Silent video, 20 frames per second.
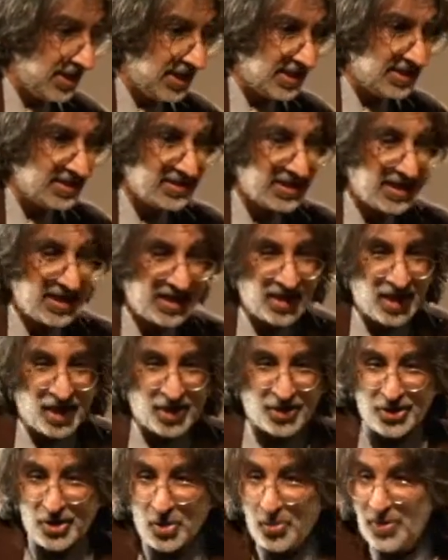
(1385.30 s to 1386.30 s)
and say,
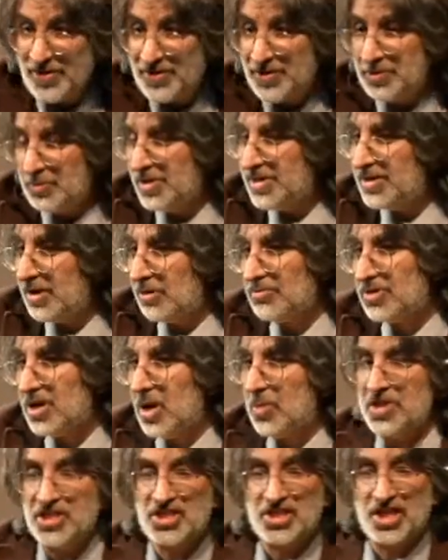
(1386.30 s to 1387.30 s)
you know, we, we don't
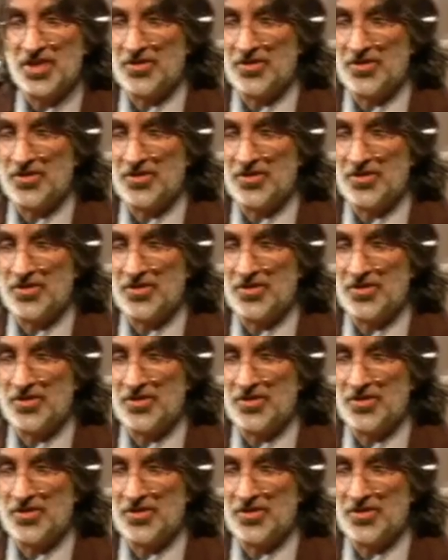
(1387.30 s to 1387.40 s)
know each